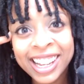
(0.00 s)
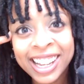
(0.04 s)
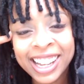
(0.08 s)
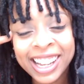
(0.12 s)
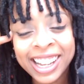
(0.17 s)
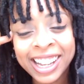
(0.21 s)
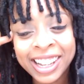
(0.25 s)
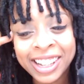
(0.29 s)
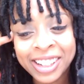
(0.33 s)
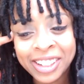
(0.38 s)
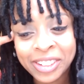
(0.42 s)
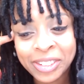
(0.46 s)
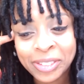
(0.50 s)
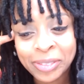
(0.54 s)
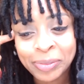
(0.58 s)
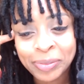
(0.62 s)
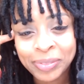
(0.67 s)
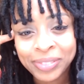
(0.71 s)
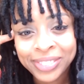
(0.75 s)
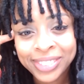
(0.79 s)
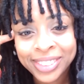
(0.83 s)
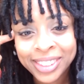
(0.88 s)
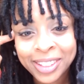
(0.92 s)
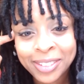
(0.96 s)

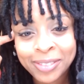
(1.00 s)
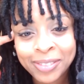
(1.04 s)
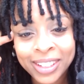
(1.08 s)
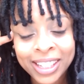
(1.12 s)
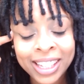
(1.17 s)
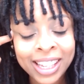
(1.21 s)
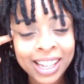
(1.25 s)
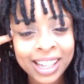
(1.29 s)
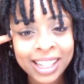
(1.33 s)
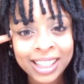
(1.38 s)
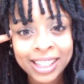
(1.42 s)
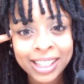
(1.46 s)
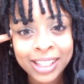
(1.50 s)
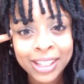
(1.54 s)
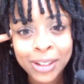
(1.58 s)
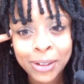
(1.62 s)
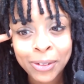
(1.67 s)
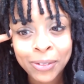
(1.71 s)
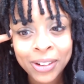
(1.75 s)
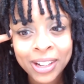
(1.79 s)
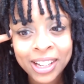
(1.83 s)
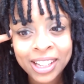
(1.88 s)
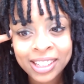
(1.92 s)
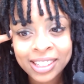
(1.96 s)
But yeah, in the
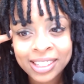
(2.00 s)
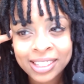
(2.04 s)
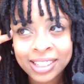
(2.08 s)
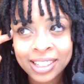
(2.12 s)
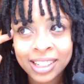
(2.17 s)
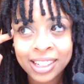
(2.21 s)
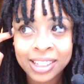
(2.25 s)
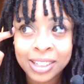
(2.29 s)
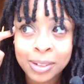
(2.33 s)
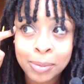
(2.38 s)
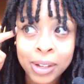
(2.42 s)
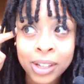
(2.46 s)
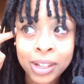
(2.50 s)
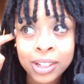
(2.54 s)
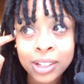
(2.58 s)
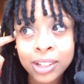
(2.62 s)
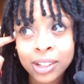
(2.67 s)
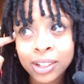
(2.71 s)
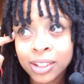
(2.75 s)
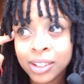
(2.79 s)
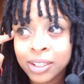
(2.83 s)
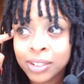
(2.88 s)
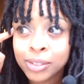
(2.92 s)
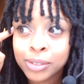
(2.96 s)
US, like
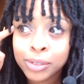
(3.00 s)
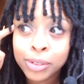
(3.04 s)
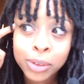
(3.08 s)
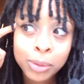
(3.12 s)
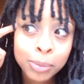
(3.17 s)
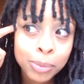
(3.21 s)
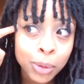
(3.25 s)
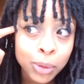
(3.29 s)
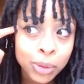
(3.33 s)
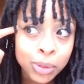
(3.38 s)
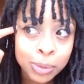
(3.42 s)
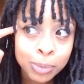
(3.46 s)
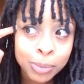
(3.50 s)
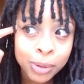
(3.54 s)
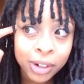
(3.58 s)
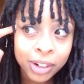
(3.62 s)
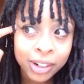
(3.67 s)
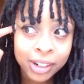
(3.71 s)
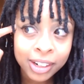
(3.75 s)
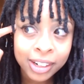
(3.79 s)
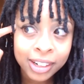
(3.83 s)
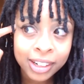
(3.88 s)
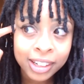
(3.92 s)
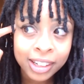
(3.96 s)
depending, for the most
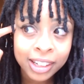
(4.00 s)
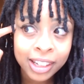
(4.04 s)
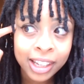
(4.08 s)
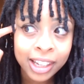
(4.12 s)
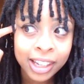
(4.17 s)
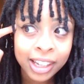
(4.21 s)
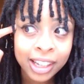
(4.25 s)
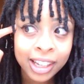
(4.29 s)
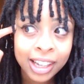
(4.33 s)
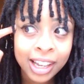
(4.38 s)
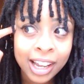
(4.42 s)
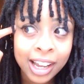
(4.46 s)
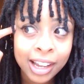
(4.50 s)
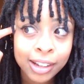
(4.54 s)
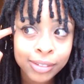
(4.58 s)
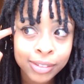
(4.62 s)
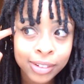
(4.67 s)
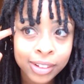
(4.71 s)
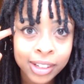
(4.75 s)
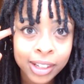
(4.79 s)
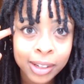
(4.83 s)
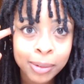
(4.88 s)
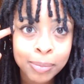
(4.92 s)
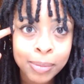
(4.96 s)
part, like I
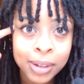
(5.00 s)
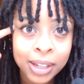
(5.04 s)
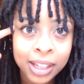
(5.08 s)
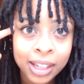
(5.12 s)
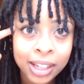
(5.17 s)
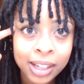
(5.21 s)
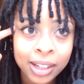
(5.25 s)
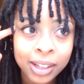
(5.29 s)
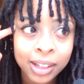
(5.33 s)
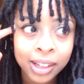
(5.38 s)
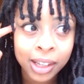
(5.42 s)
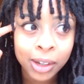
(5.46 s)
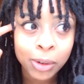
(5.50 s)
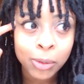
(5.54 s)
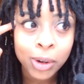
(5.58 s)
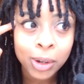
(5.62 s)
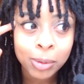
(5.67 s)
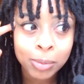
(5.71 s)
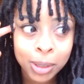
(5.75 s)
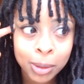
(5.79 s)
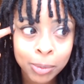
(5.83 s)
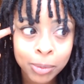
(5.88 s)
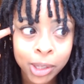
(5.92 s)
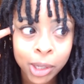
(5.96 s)
feel like many like white
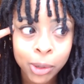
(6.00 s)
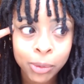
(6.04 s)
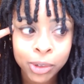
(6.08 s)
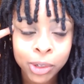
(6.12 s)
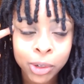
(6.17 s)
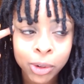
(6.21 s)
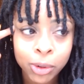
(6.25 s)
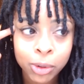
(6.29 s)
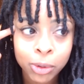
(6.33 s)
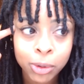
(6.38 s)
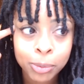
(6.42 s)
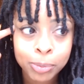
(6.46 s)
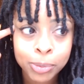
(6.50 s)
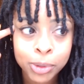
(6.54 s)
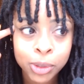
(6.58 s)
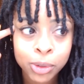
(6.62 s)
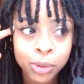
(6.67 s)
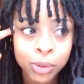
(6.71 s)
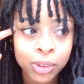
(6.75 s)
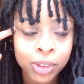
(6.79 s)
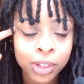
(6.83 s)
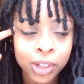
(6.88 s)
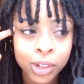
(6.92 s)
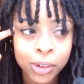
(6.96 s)
people I would go up to
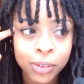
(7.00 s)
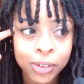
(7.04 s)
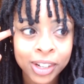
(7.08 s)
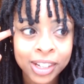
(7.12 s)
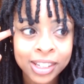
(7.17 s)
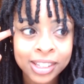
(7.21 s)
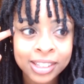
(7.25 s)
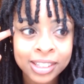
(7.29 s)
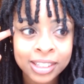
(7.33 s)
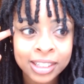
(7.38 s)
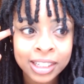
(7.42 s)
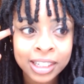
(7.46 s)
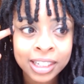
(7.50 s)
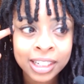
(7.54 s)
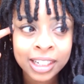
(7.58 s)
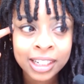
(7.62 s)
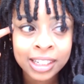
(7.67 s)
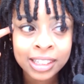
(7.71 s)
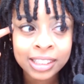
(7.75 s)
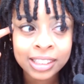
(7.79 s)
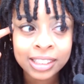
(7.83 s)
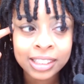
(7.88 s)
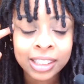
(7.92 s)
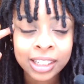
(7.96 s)
in the US,
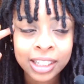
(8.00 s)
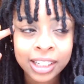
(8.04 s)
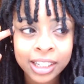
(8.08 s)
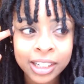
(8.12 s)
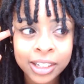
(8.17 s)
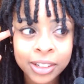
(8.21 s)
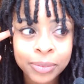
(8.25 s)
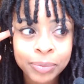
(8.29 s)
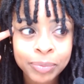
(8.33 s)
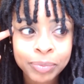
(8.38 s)
like